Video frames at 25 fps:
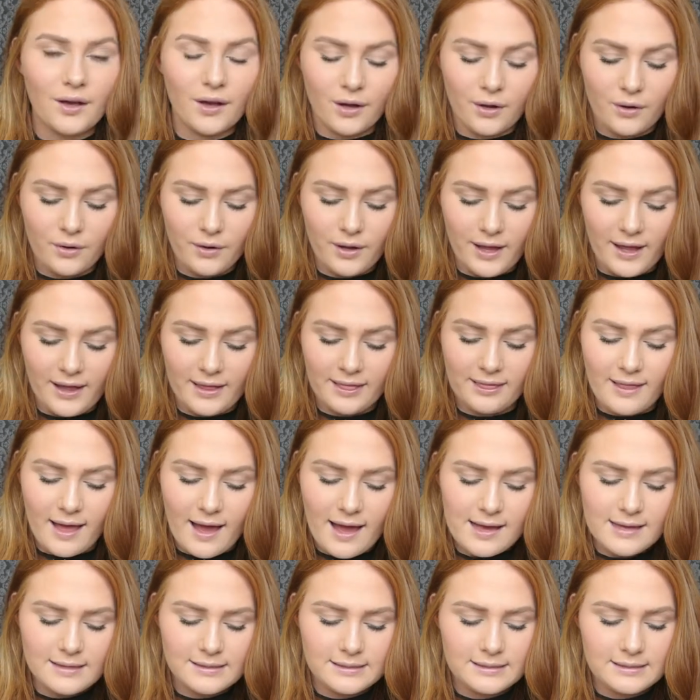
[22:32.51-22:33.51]
Okay,
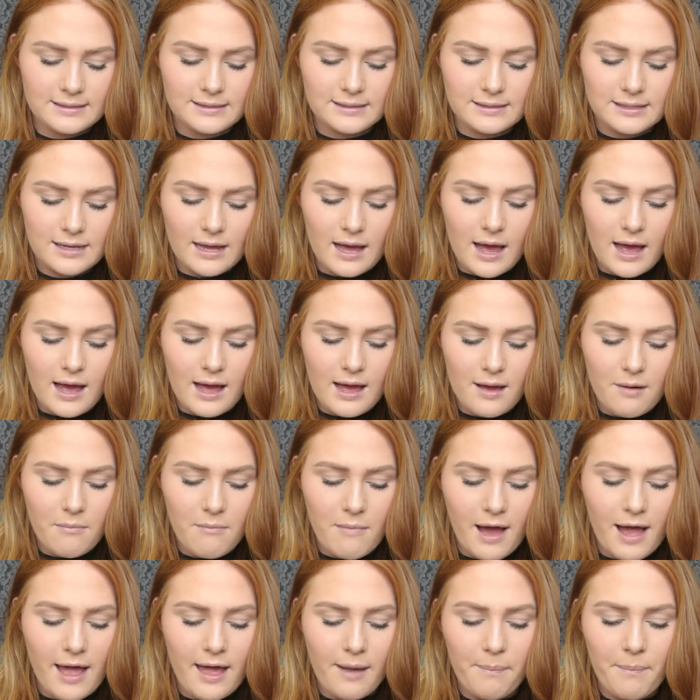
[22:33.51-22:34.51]
last,
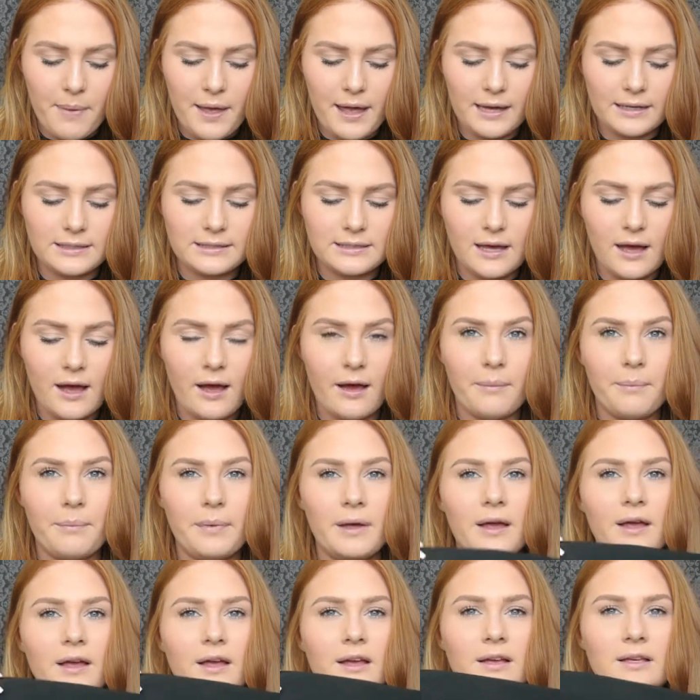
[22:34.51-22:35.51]
I picked up
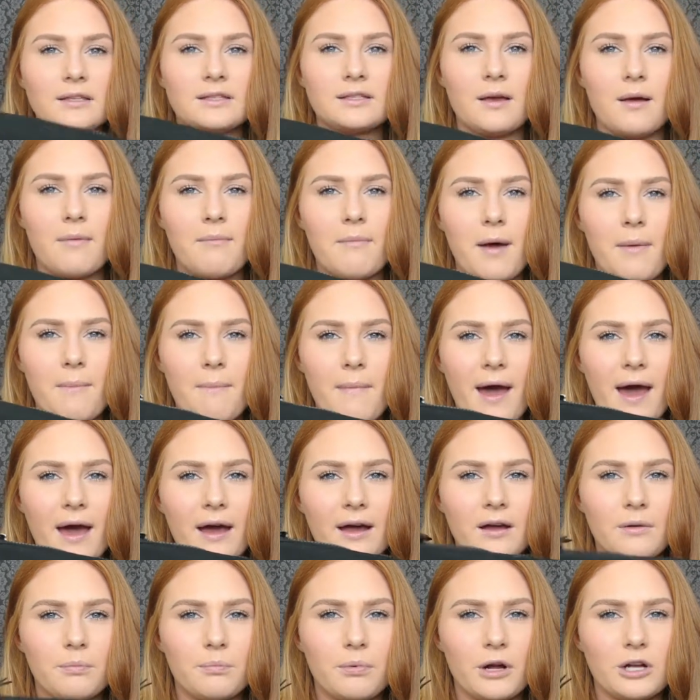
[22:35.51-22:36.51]
some
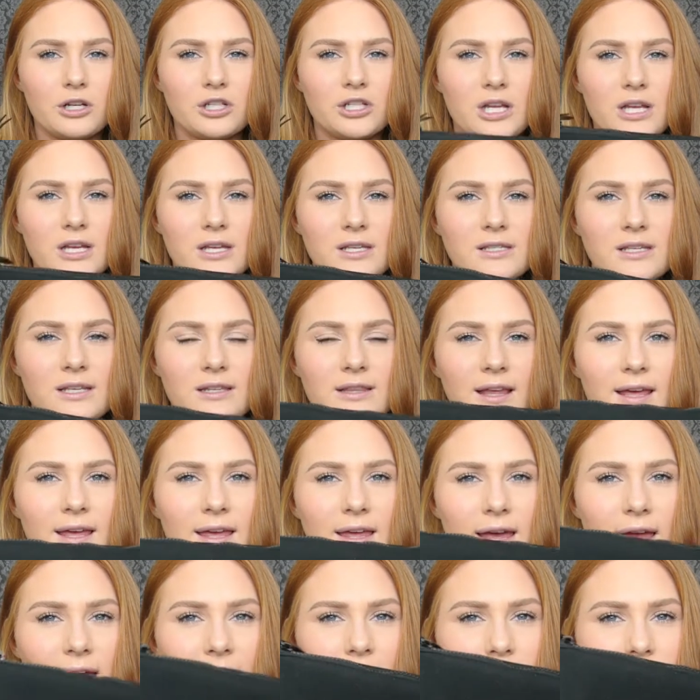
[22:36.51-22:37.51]
MAC brushes, and they
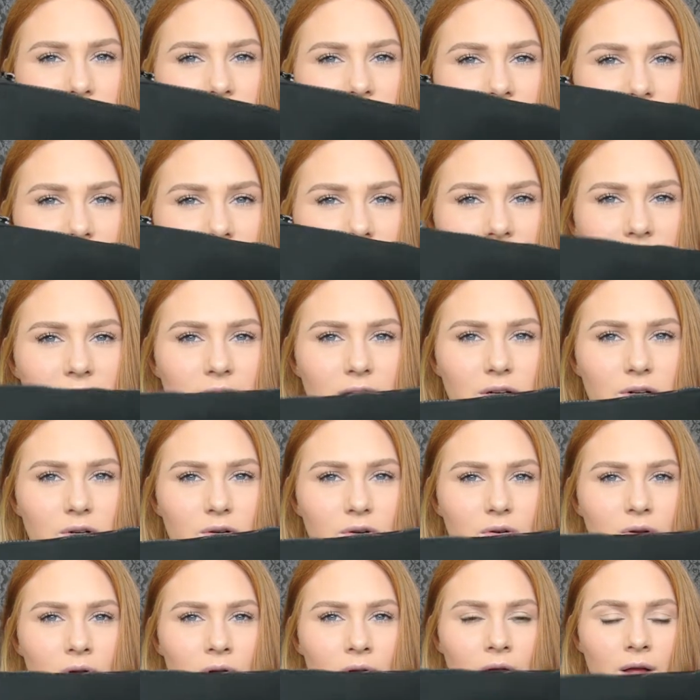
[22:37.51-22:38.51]
came with this
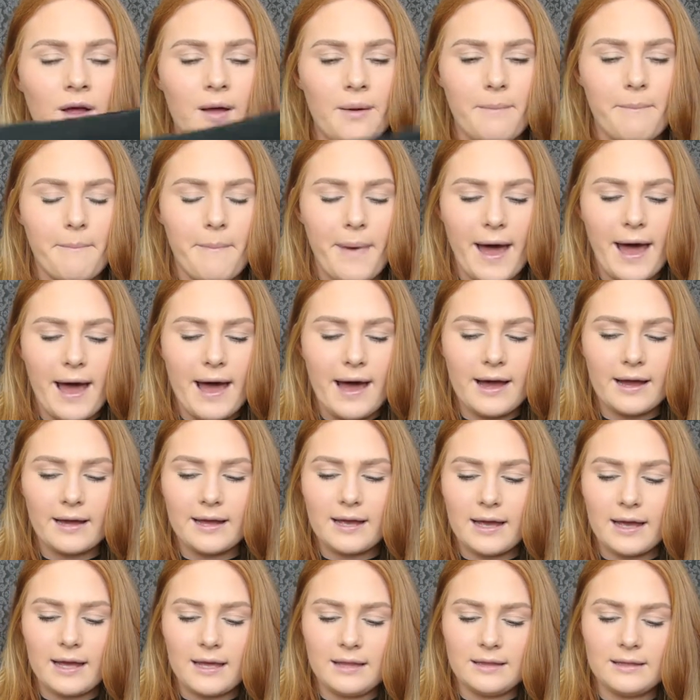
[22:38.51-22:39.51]
little
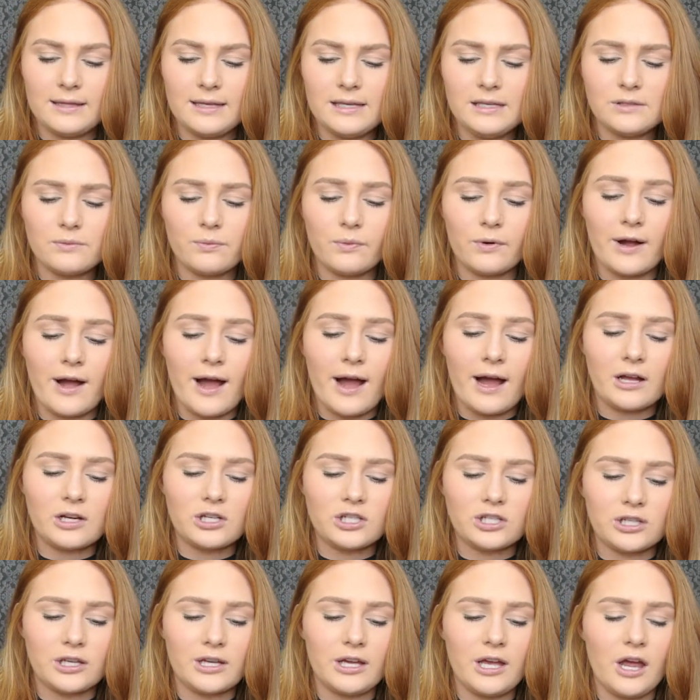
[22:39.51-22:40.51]
bag, and these were
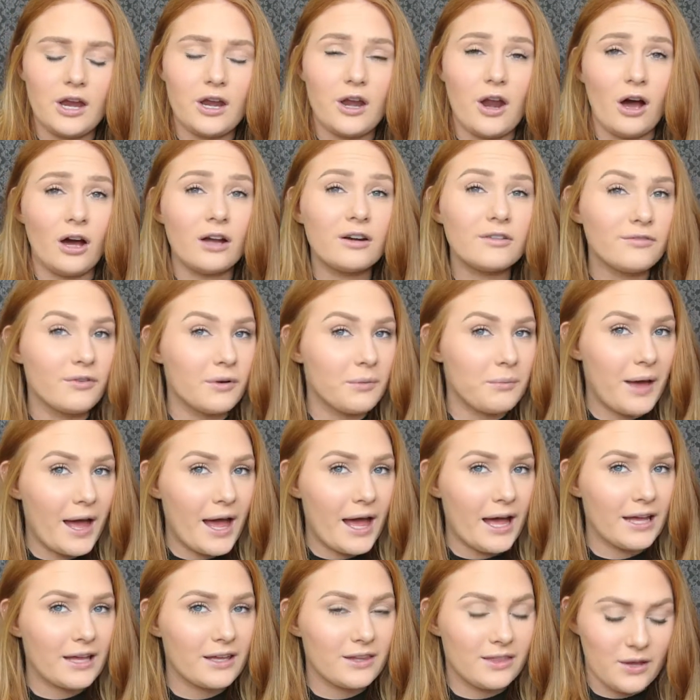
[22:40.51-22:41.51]
actually not from
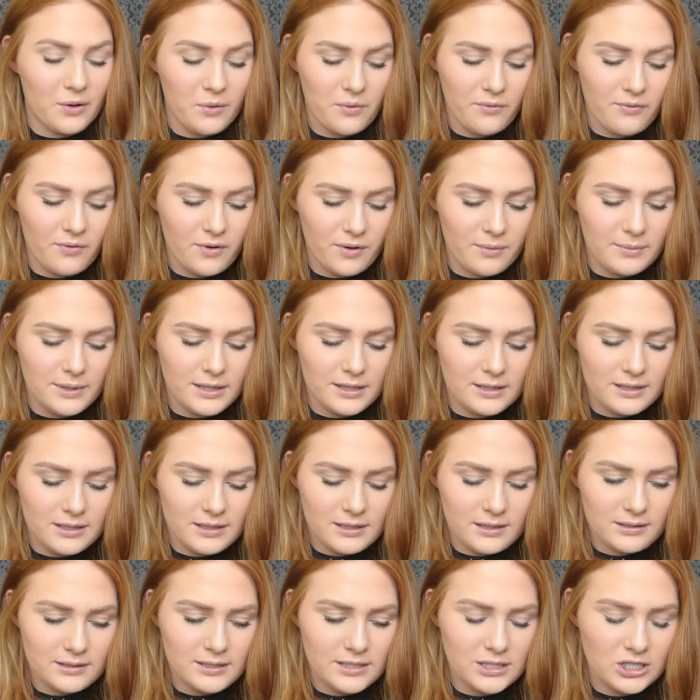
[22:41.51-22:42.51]
MAC. They were from
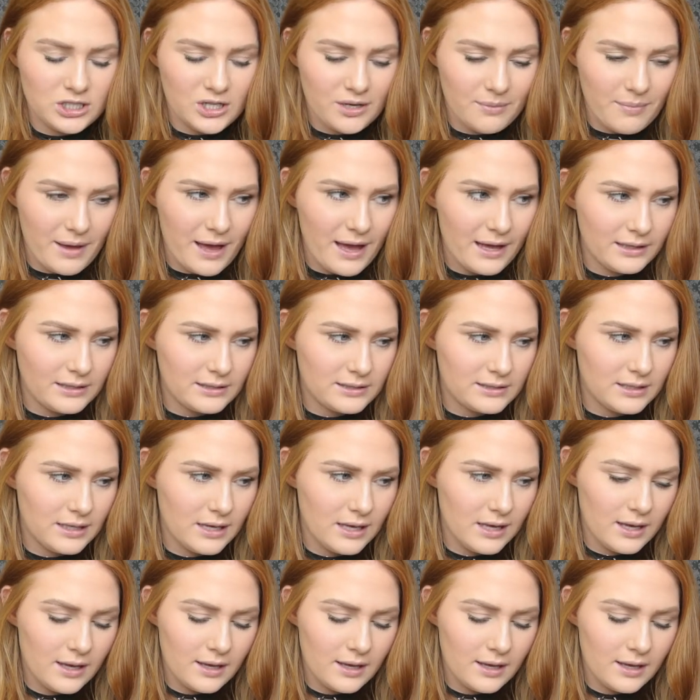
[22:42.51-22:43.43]
the TJ Maxx